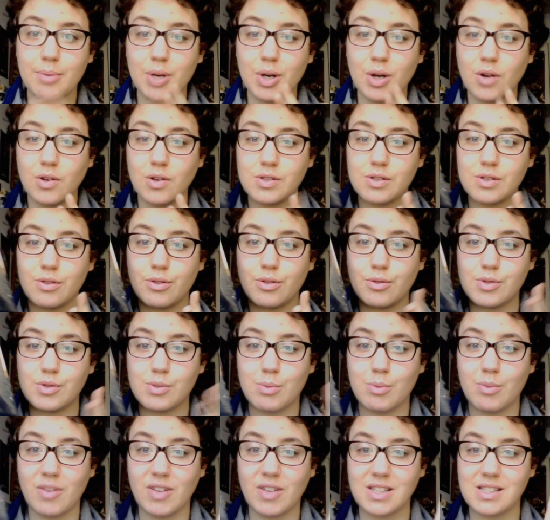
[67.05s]
but also through
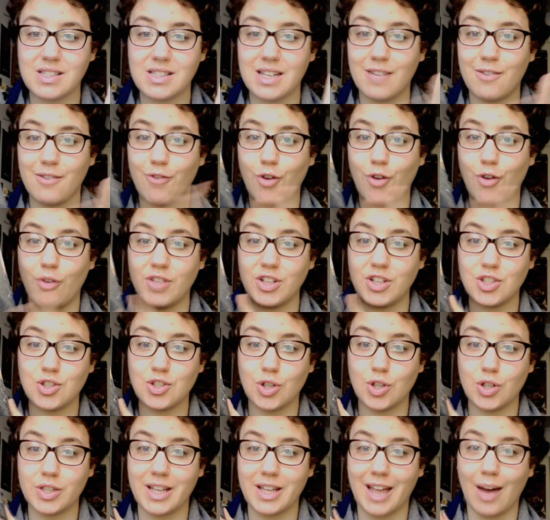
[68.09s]
some events involving
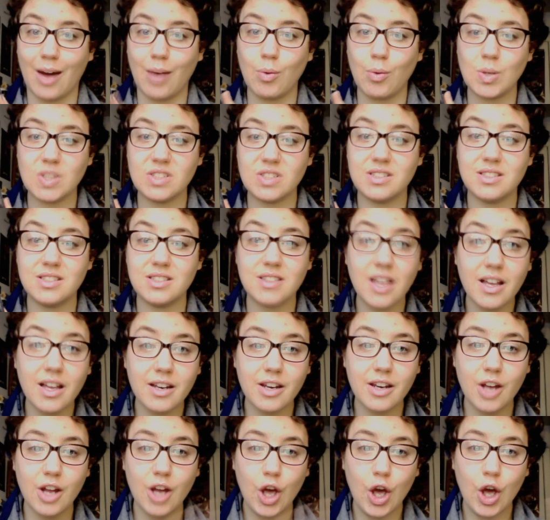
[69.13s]
John Gower's
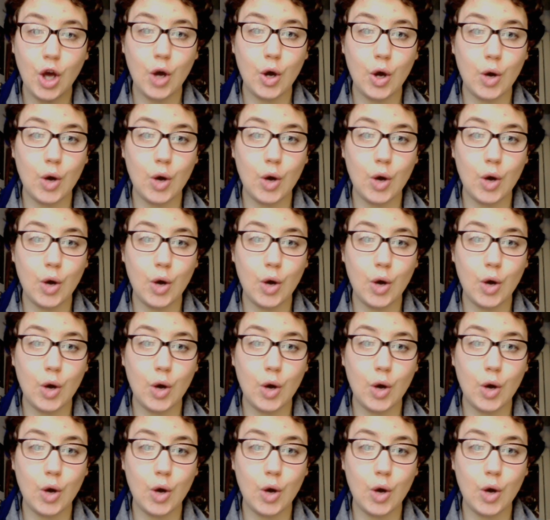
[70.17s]
son,